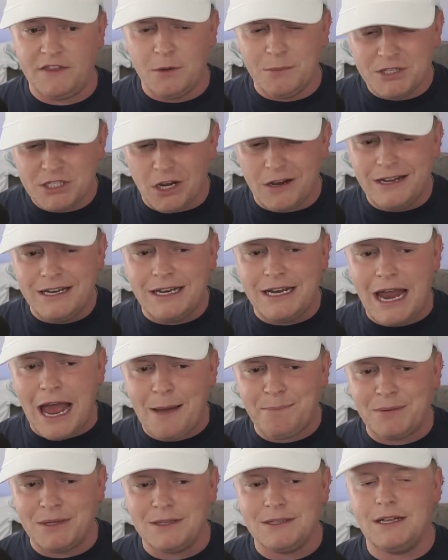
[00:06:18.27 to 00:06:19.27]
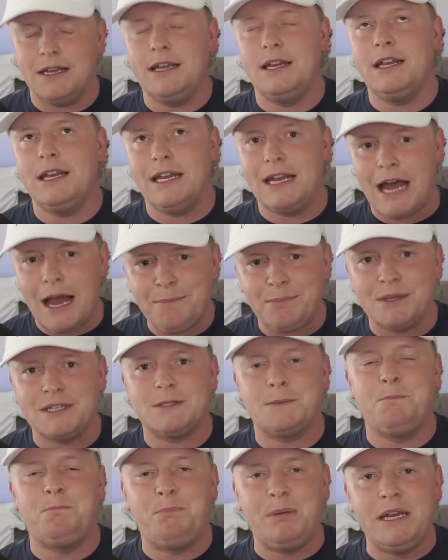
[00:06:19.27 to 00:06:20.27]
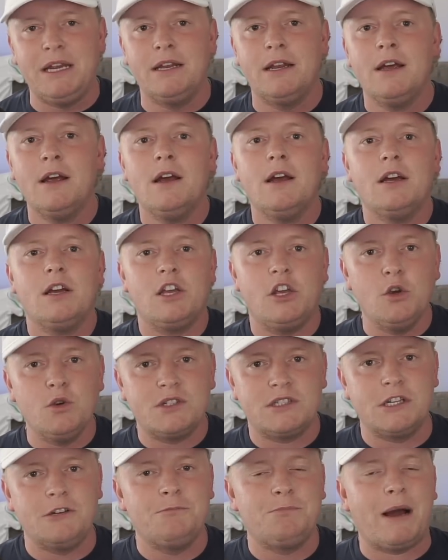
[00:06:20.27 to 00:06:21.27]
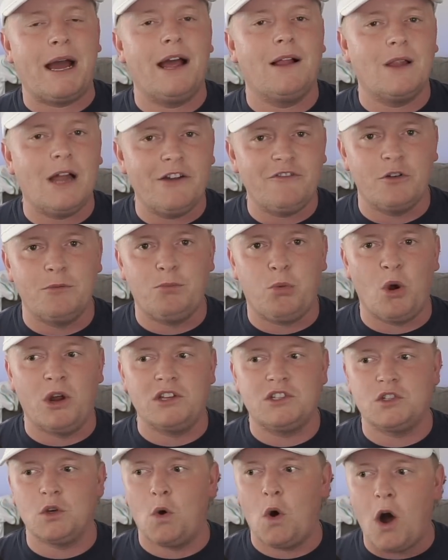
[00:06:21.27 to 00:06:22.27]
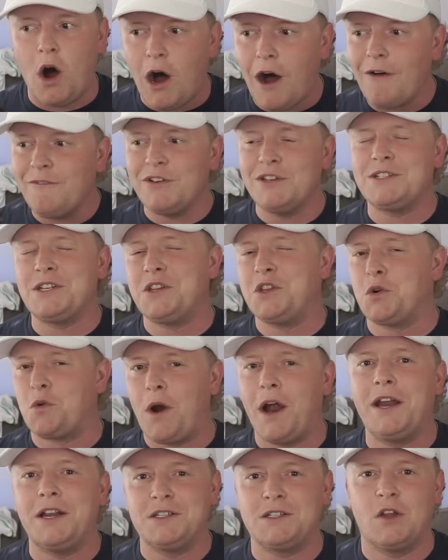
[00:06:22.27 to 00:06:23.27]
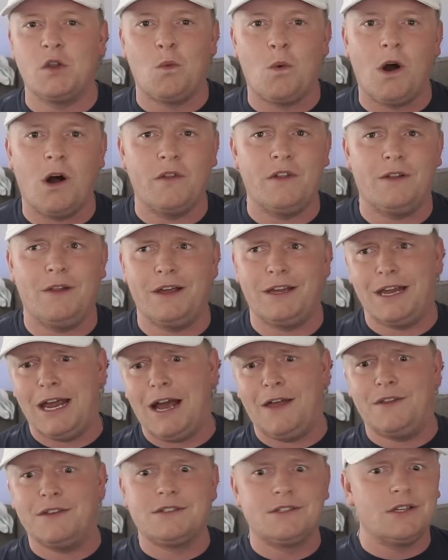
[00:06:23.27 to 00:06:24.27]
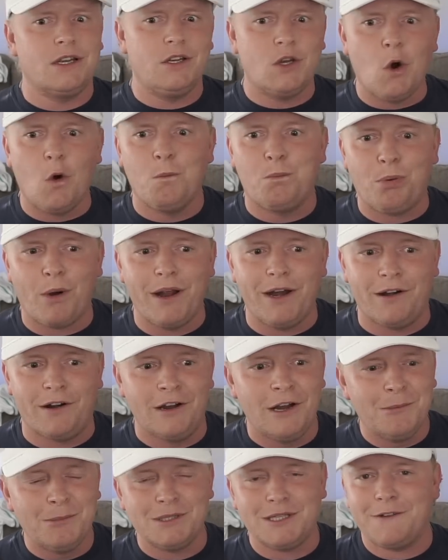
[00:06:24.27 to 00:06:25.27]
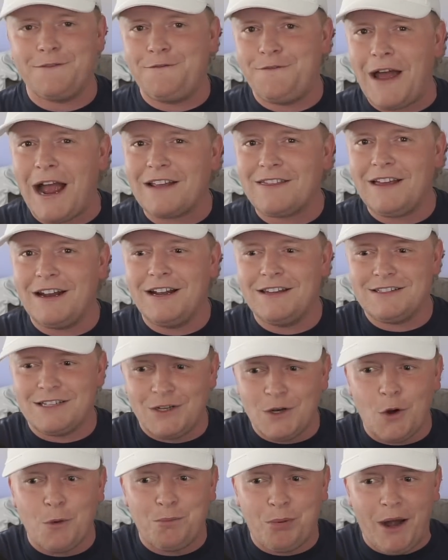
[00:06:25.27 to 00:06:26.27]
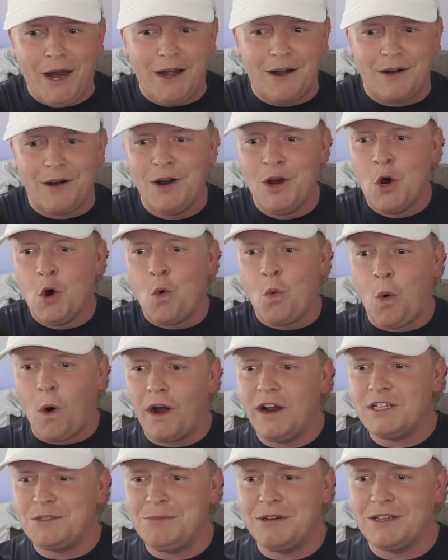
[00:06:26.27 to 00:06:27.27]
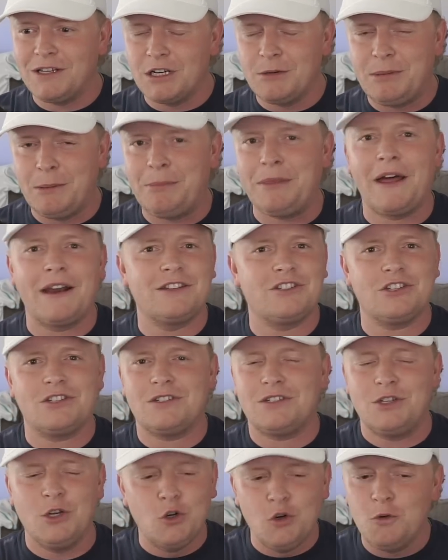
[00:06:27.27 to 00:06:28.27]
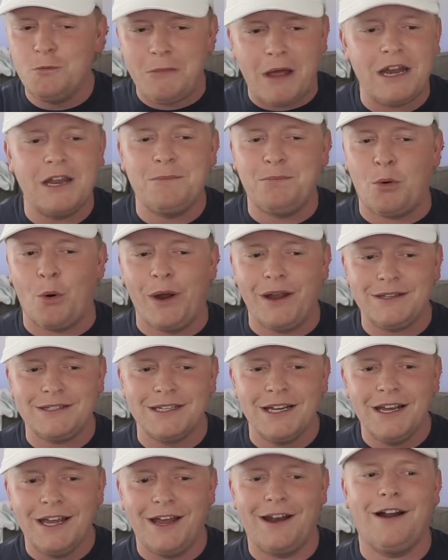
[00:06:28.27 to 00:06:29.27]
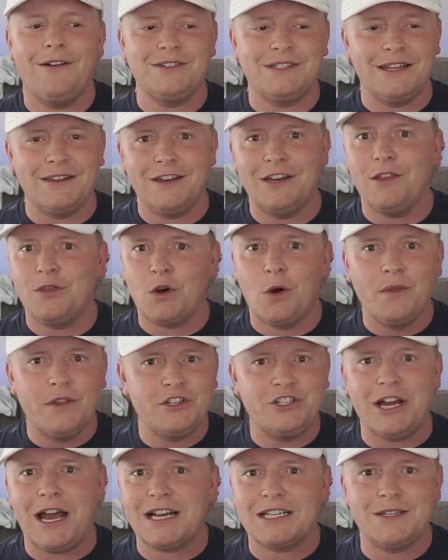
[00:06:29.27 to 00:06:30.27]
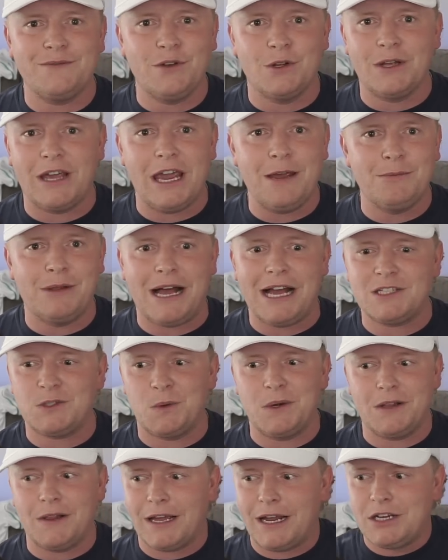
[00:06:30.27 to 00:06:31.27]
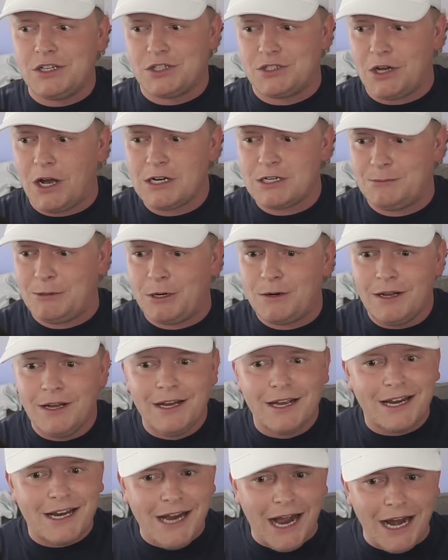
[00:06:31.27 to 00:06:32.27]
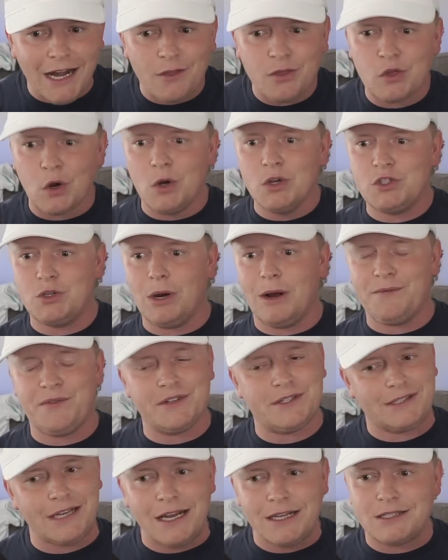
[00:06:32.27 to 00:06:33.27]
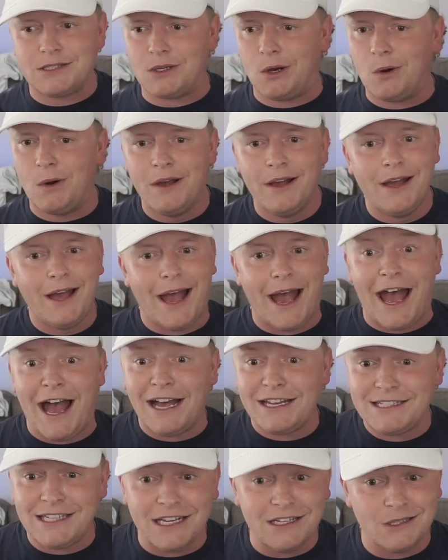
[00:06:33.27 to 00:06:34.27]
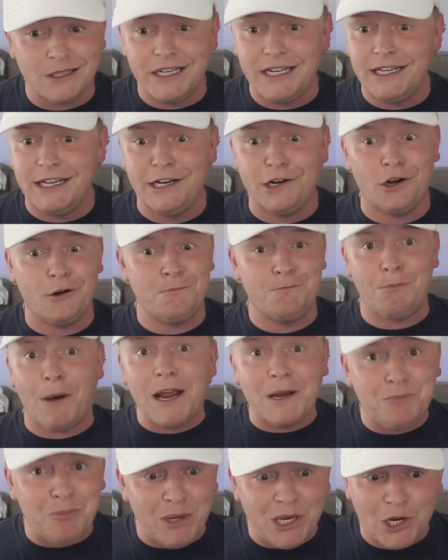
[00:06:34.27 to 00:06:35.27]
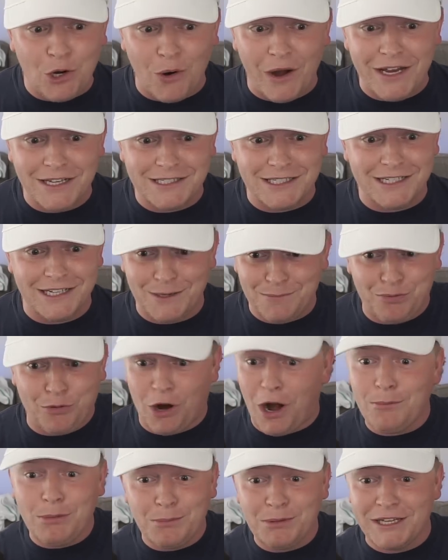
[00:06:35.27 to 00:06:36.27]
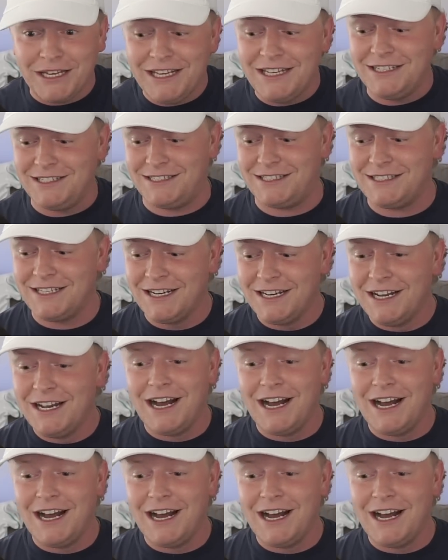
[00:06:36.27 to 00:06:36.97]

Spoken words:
Then we saw Indianapolis beat Houston by 11 points. So obviously the writing's on the wall that, like, yeah, this is a no-brainer. But the fact that it's a no-brainer worries me a little bit, but that's just too many points. And obviously then you throw in the Jacksonville game last week, like I just talked about, kind of throws you off the scent. So as a lean here, it might be crazy, and it probably is.